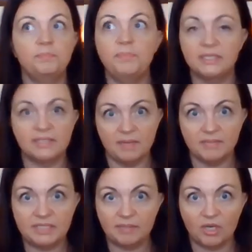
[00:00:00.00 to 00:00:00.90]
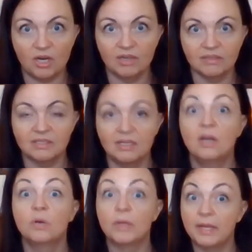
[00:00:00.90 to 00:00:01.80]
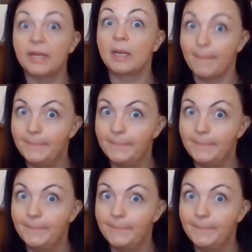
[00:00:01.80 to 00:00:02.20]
big time seminars with like